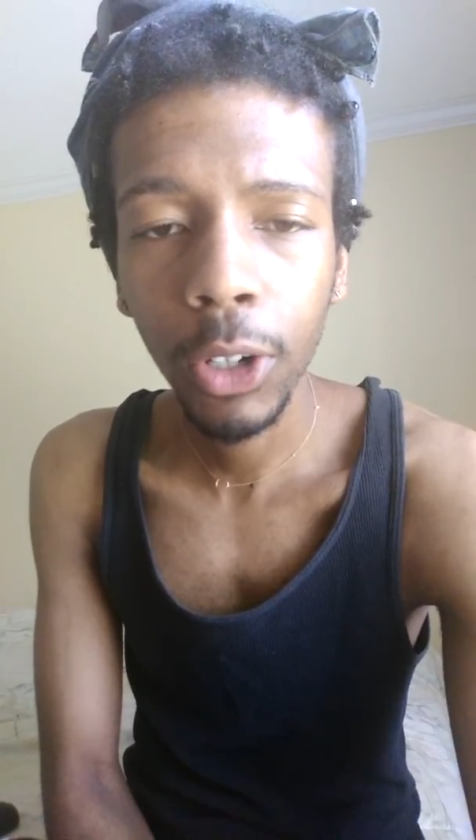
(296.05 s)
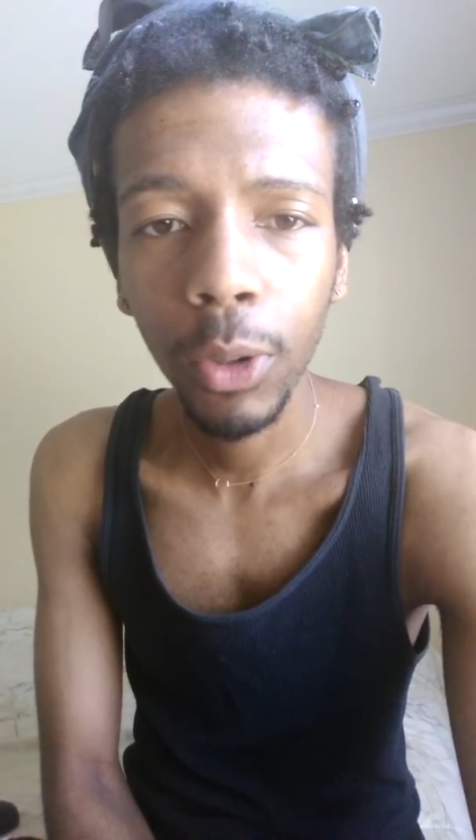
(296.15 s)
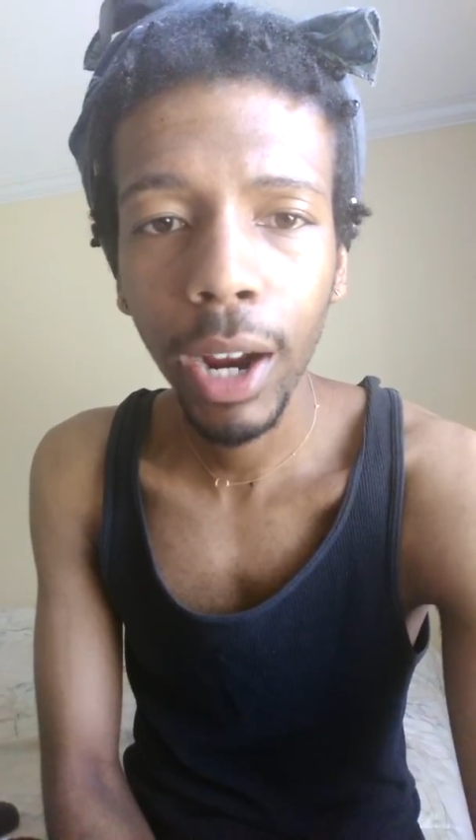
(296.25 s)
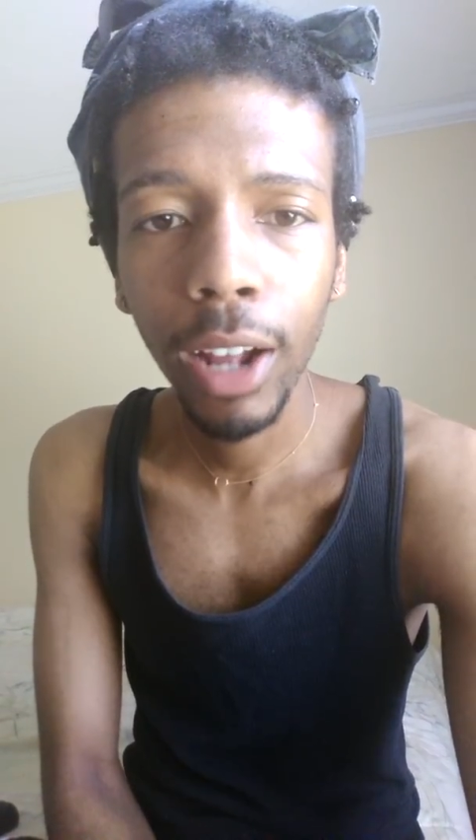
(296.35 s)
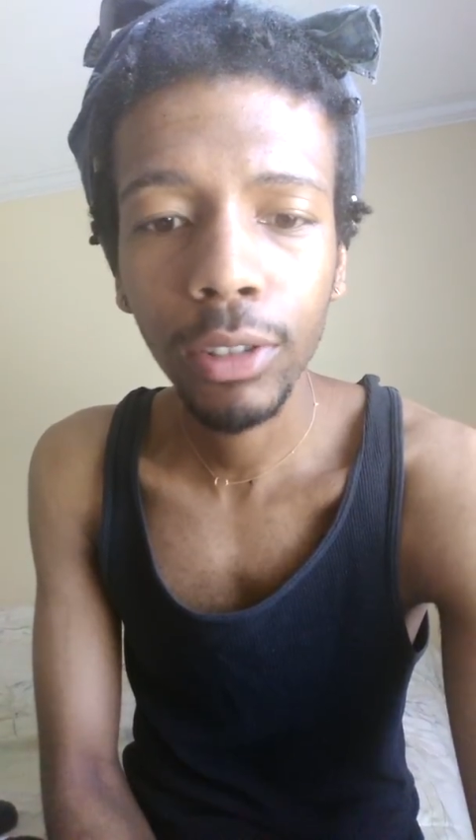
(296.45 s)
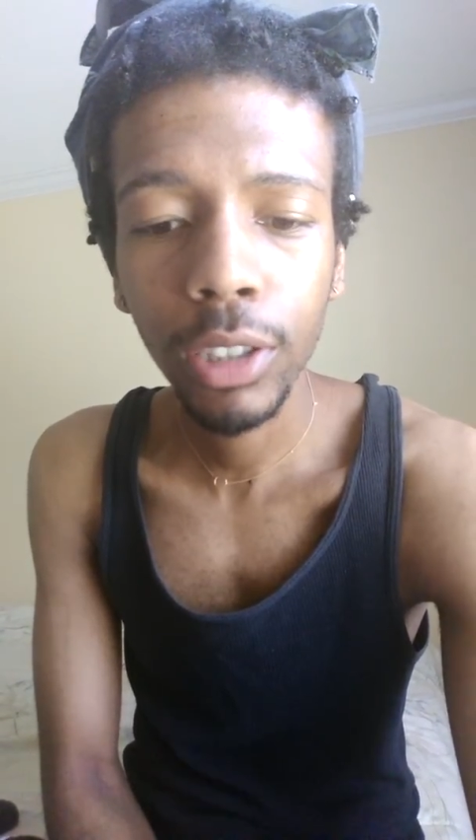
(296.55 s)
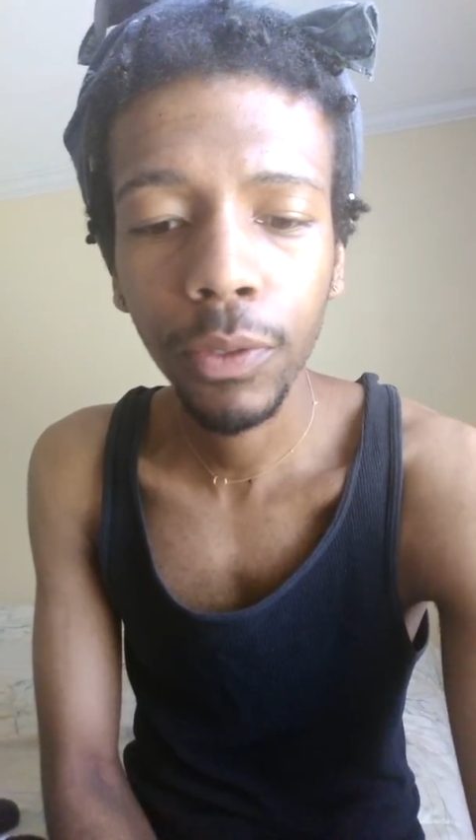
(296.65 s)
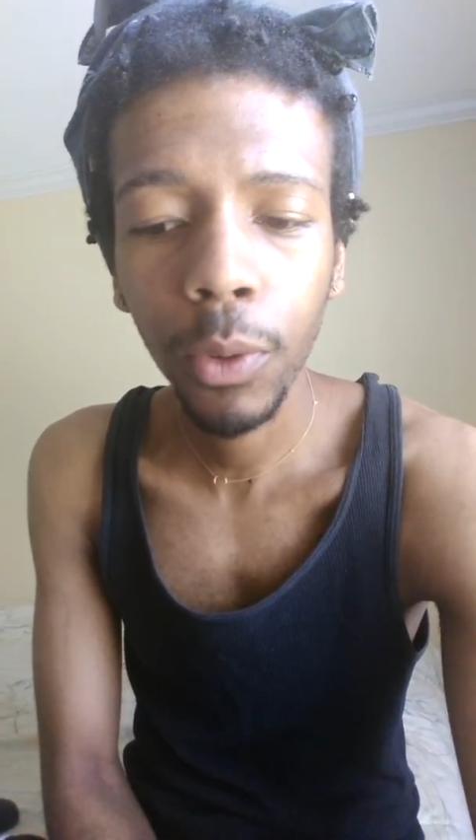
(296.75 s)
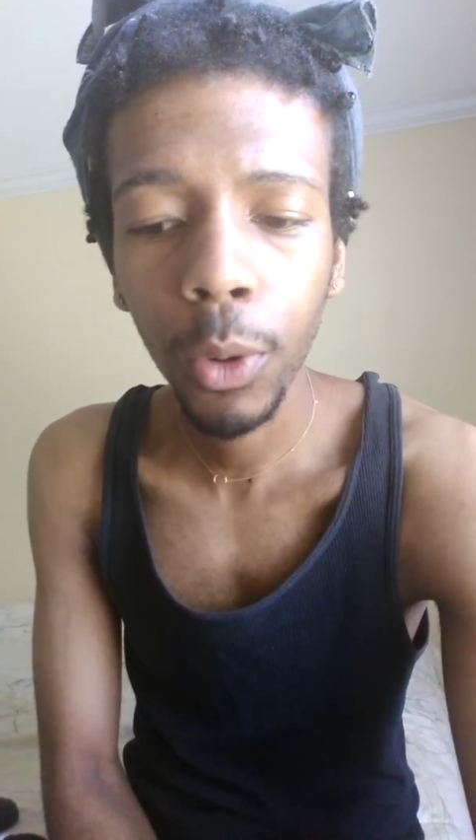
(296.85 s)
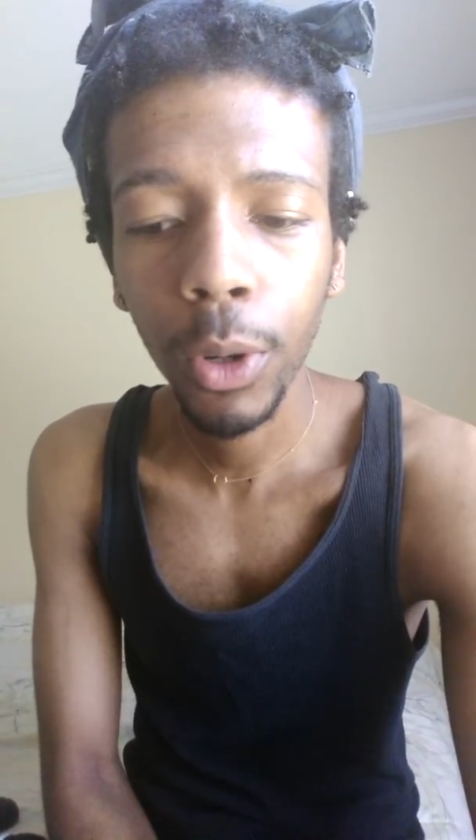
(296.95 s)
grounds
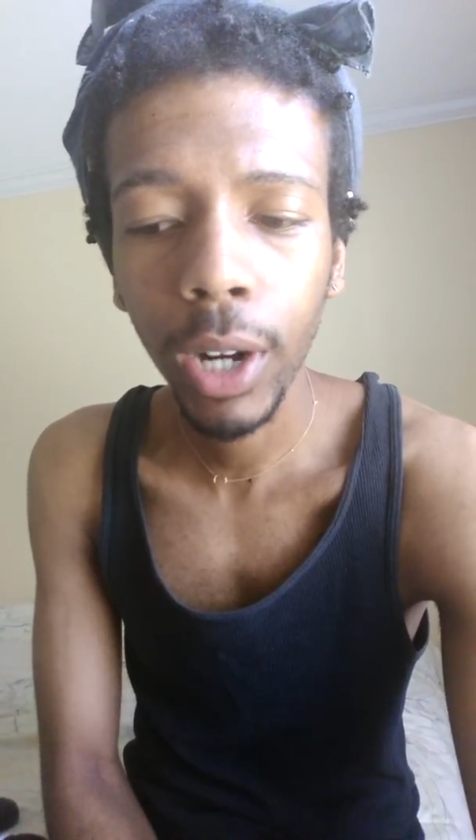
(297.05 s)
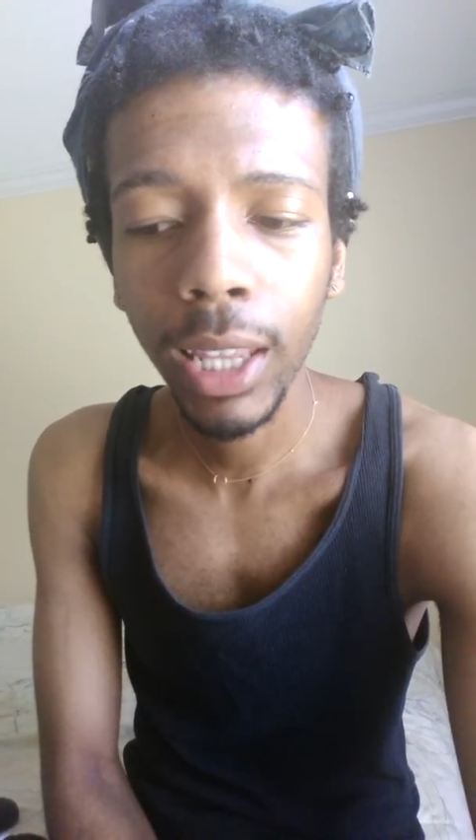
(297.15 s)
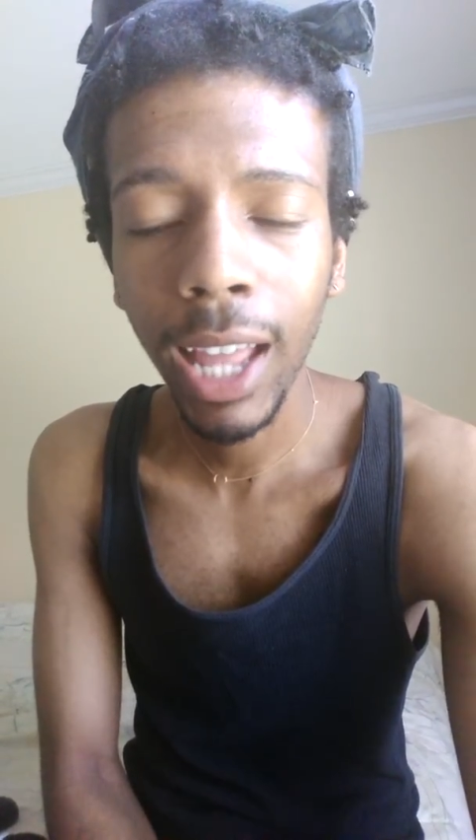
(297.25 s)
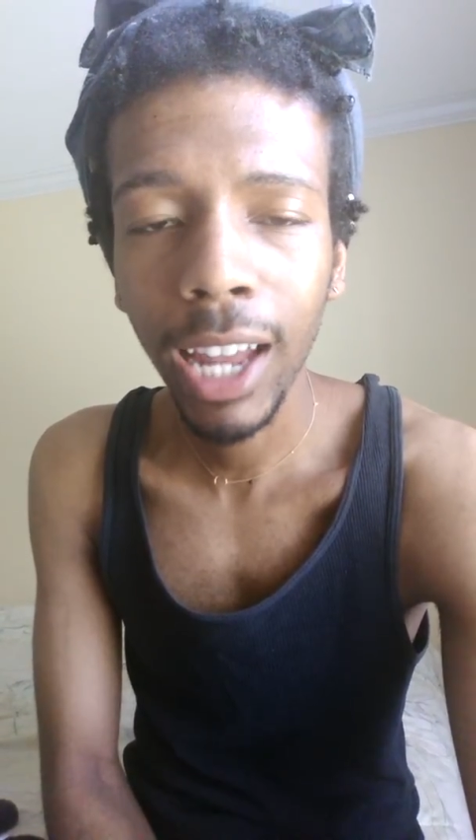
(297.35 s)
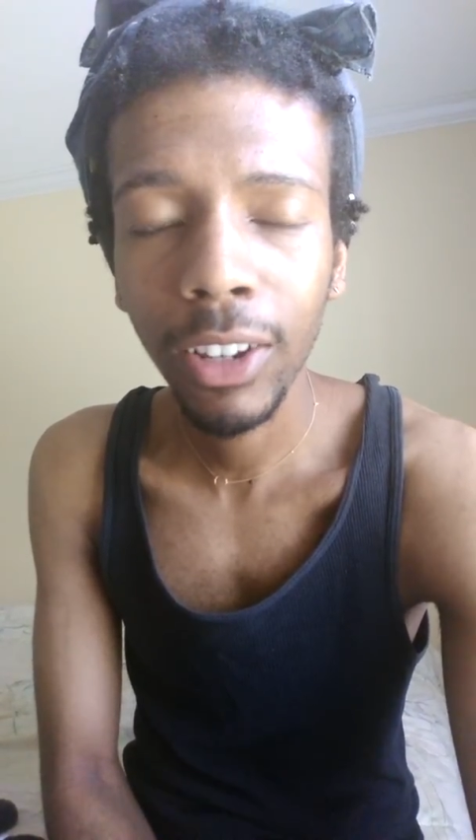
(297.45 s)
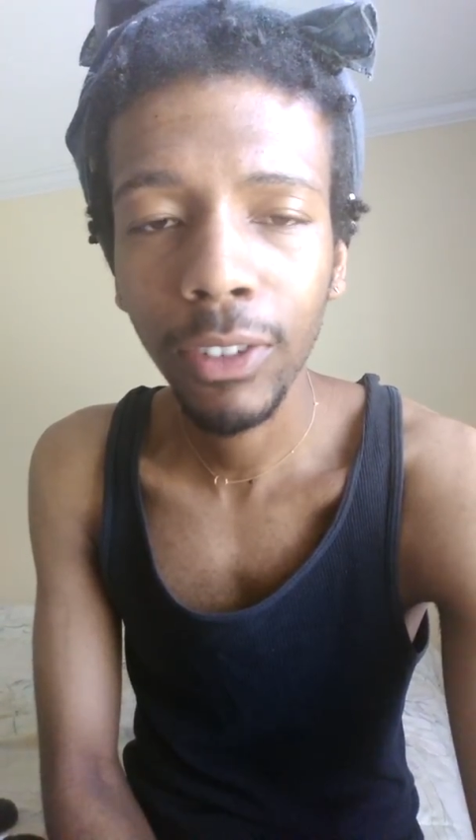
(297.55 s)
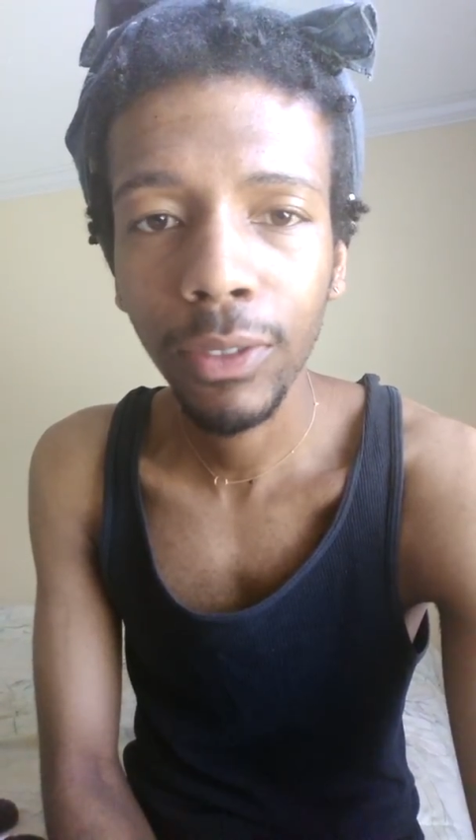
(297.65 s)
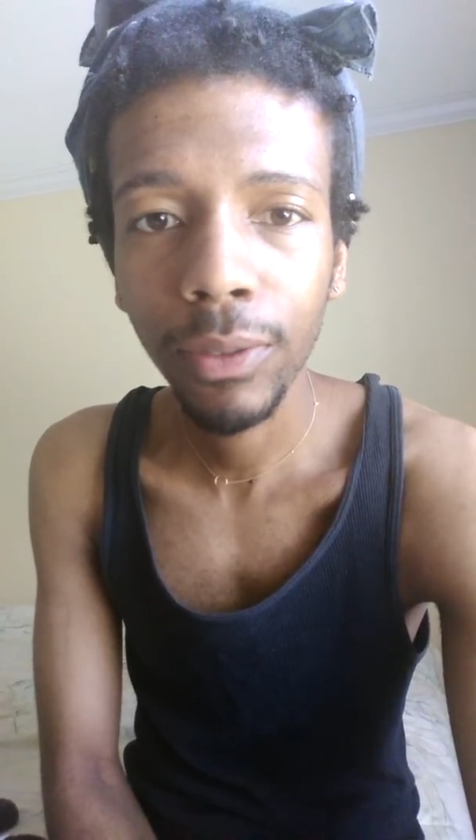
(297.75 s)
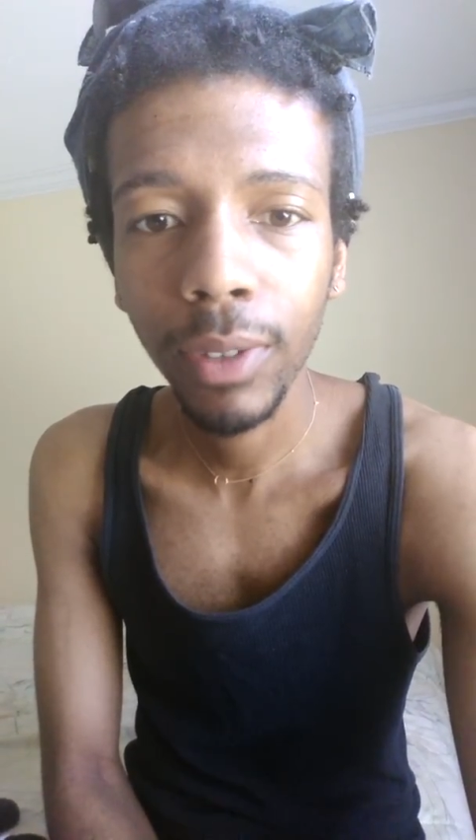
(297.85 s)
for a lot of